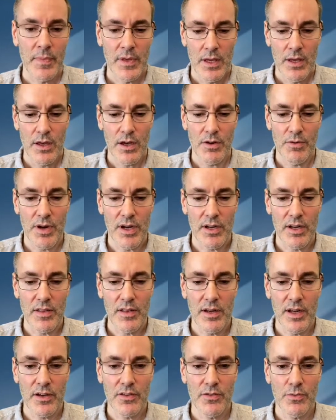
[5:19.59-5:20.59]
All right, and
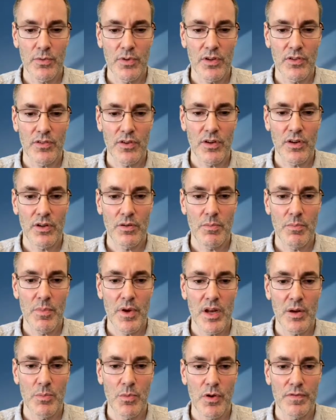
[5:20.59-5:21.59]
the next one is on
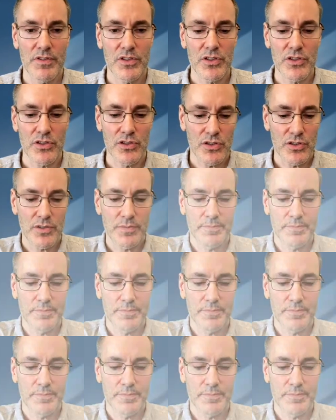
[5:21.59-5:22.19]
metamorphosis.